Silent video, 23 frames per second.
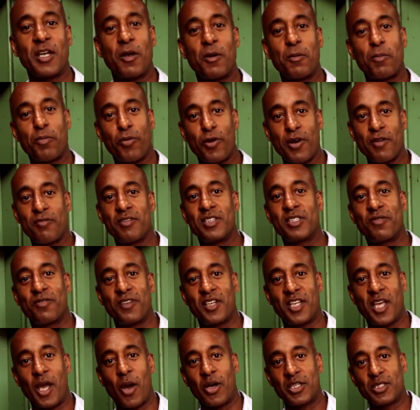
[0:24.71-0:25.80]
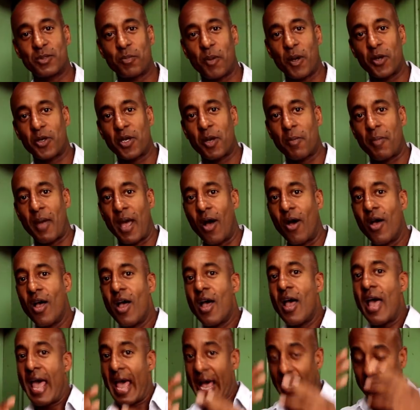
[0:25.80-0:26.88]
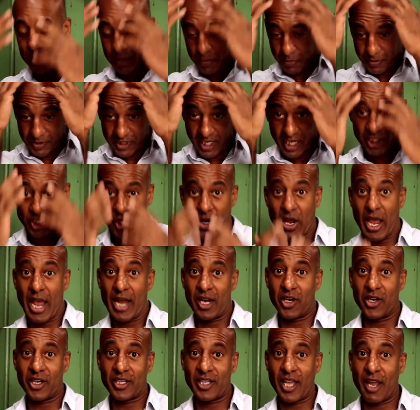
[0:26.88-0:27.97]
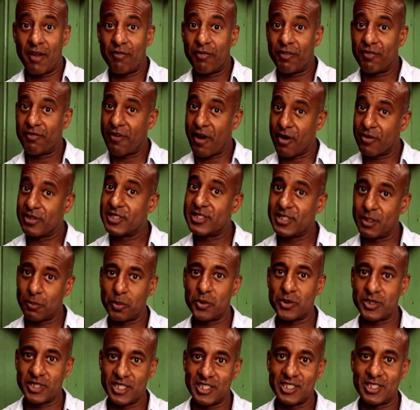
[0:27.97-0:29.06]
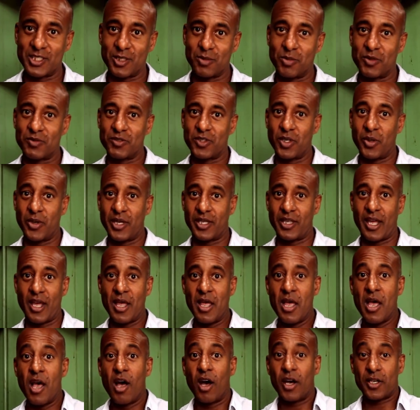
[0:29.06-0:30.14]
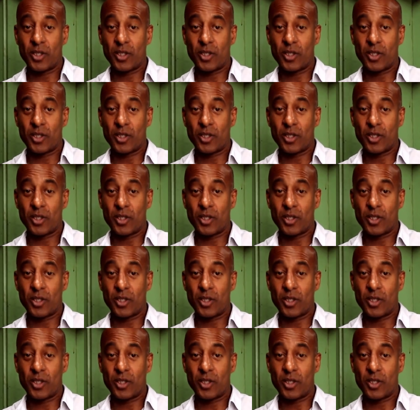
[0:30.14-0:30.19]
Now in the previous video I spoke about how to protect your head, and I gave a very simple system of doing that.